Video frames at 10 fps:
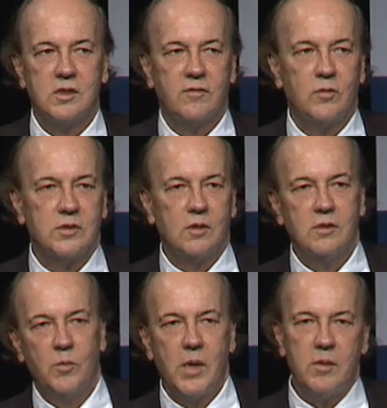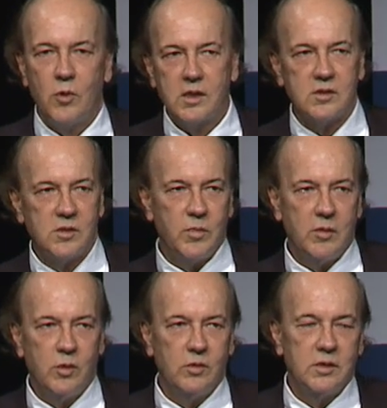Everyone's like, no, bond market's a
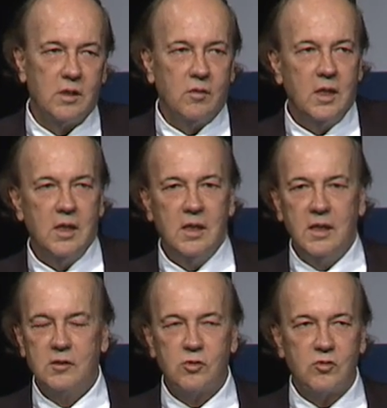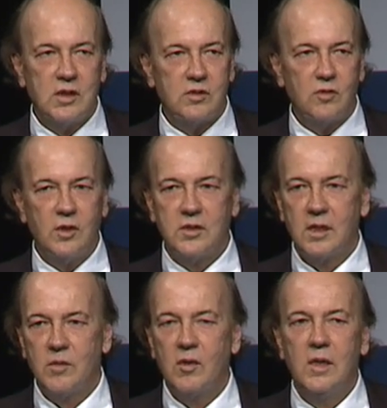bubble, interest rates are at
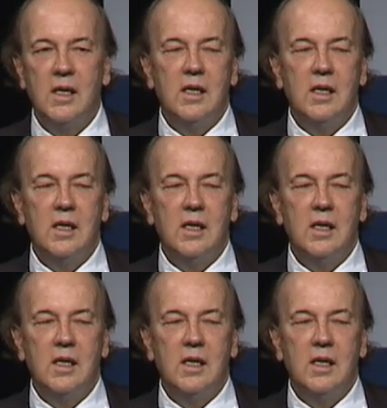all-time low.